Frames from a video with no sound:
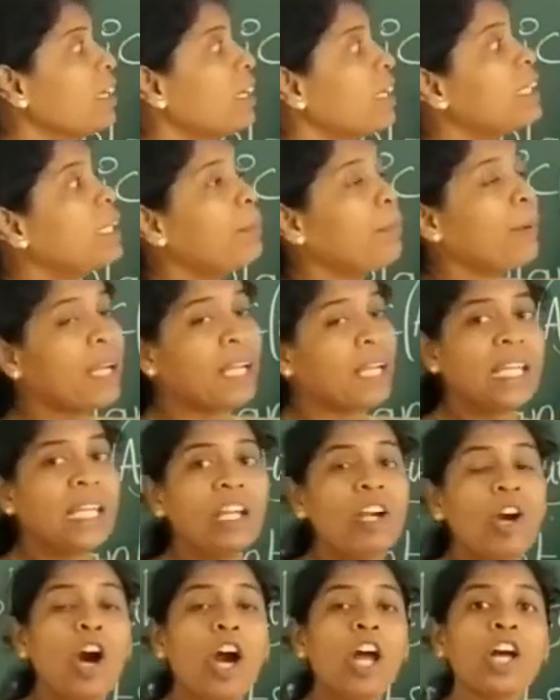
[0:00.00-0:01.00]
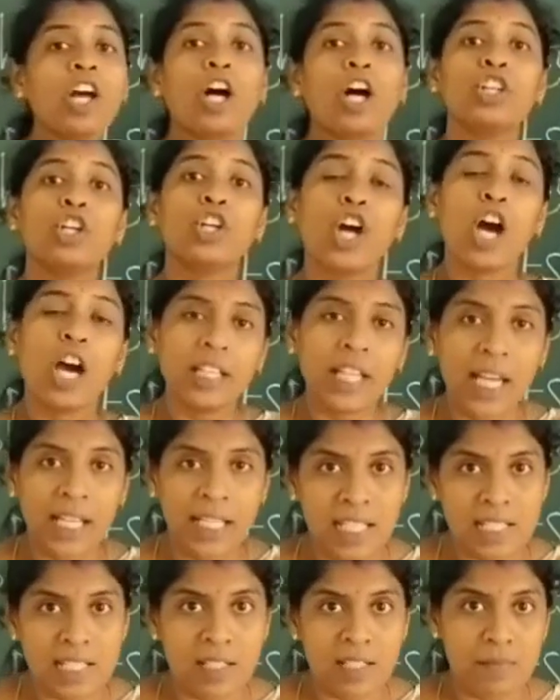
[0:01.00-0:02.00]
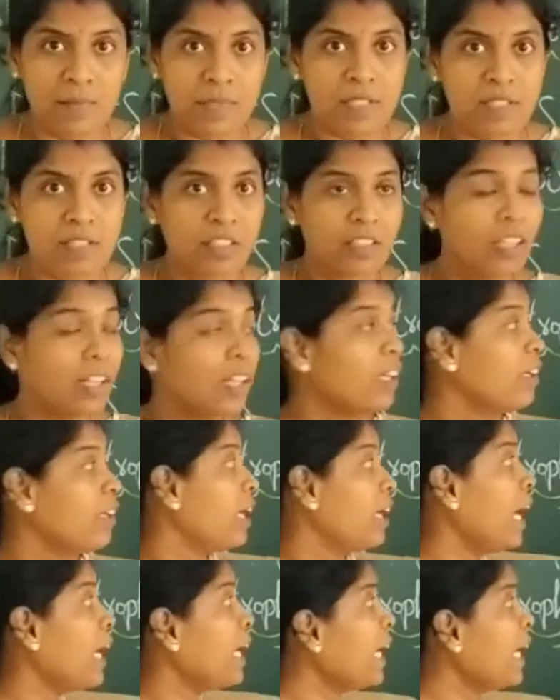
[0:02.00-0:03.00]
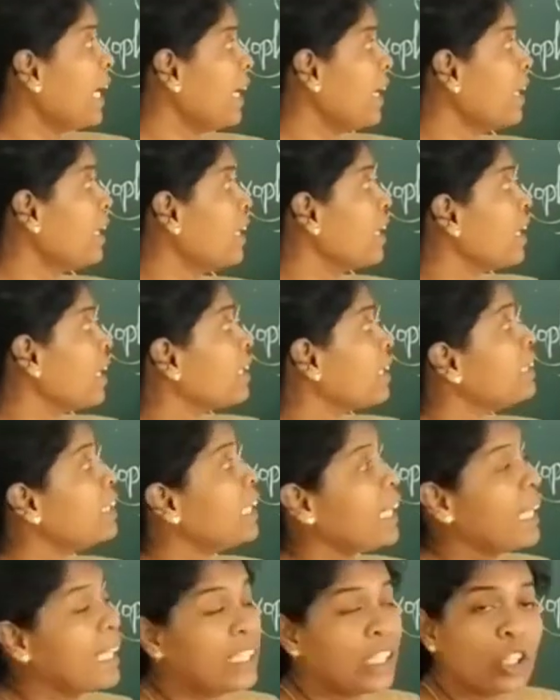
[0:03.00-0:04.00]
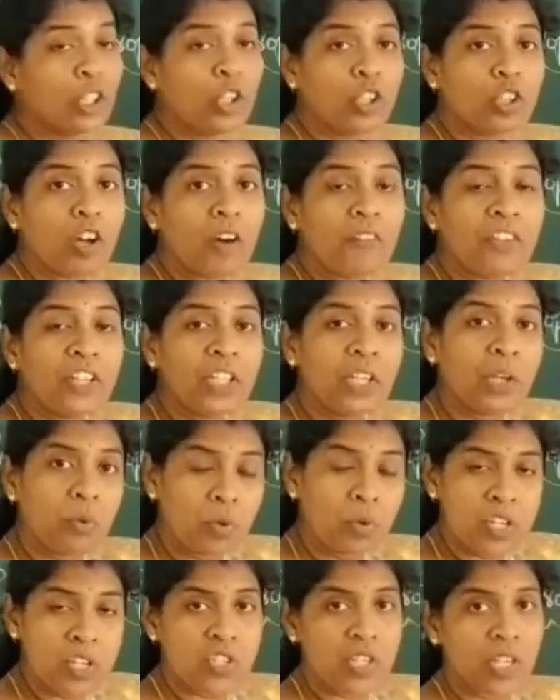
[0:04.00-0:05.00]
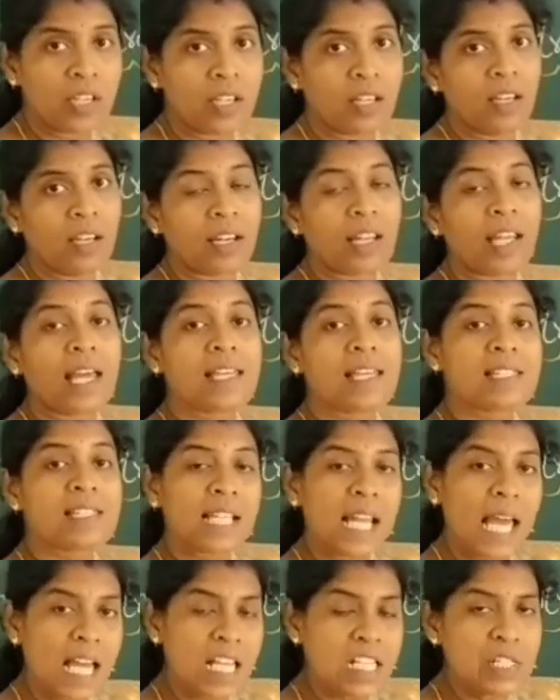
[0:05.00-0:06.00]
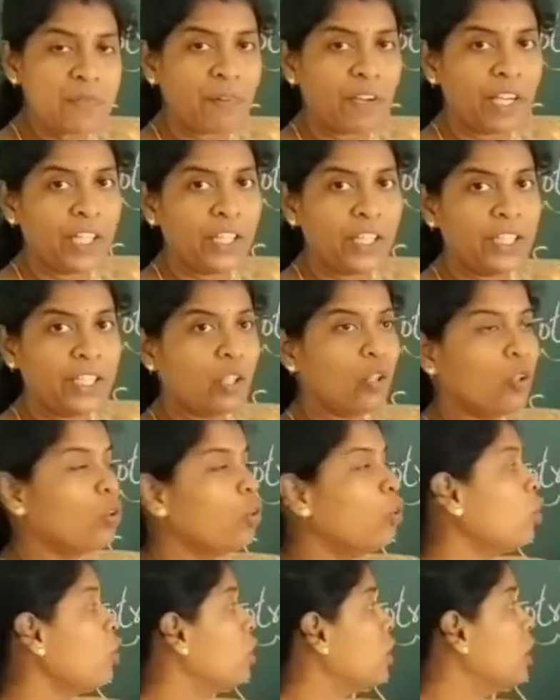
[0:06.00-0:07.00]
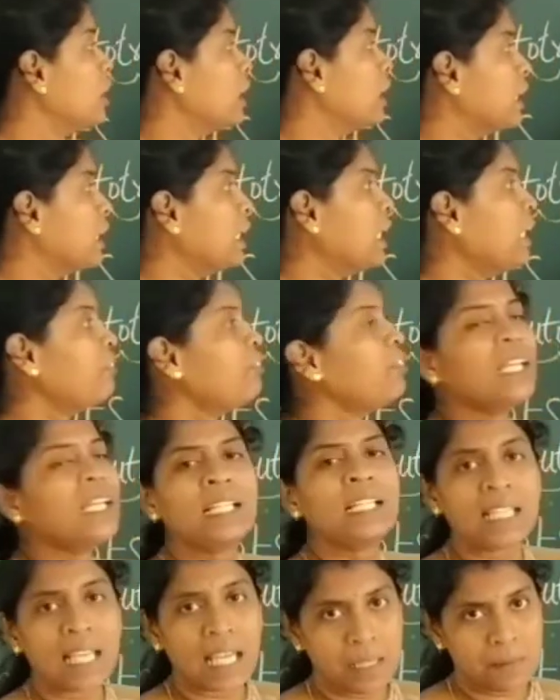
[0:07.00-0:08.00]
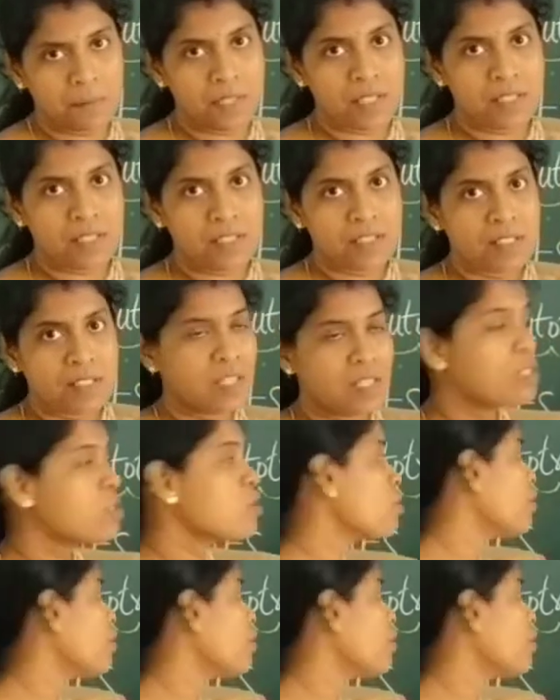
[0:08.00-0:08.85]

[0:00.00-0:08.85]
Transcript: depending on other organisms, again the heterotrophic nutrition is classified into different types. So